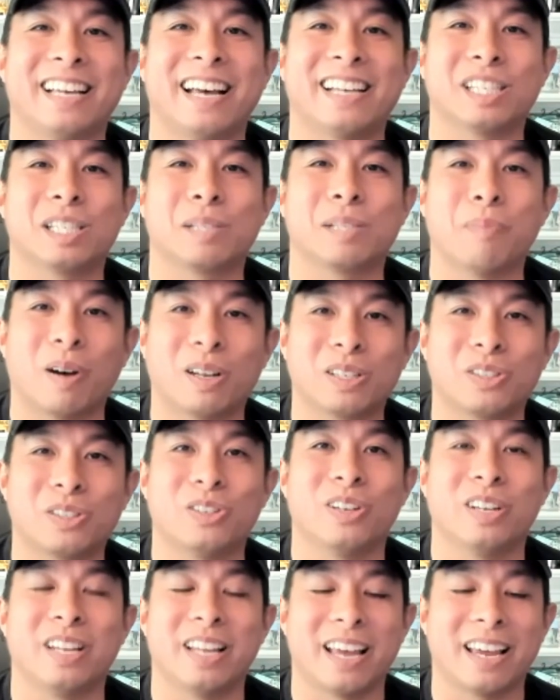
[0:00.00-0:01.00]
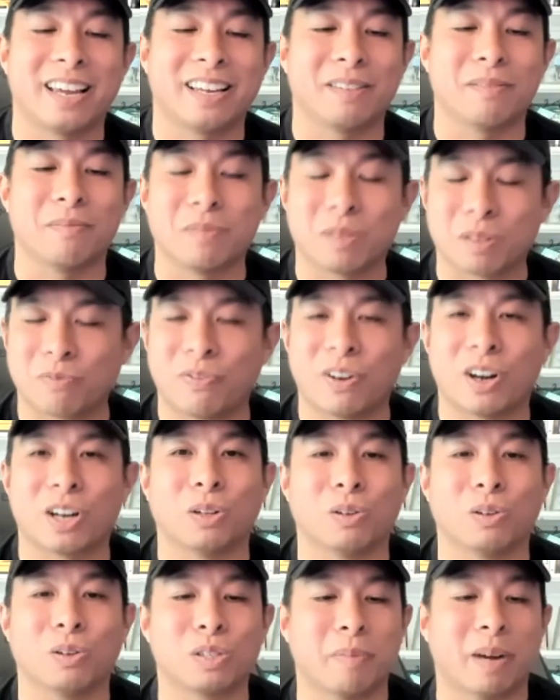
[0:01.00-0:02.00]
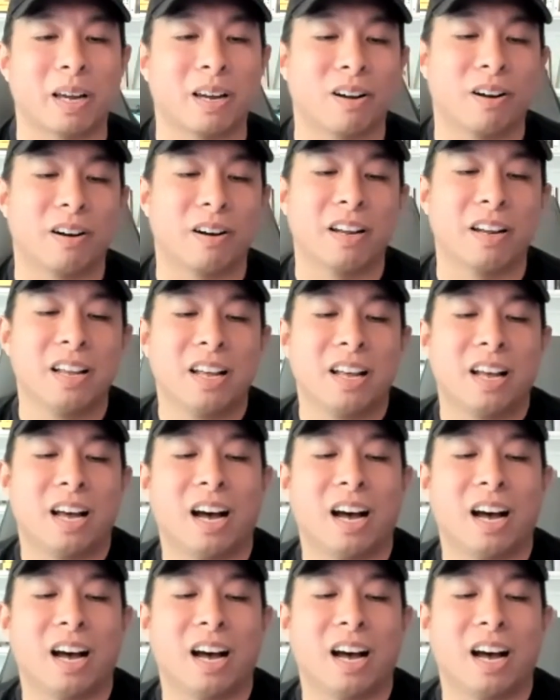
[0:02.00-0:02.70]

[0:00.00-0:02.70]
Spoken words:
sponsor today, and it's very close to my heart.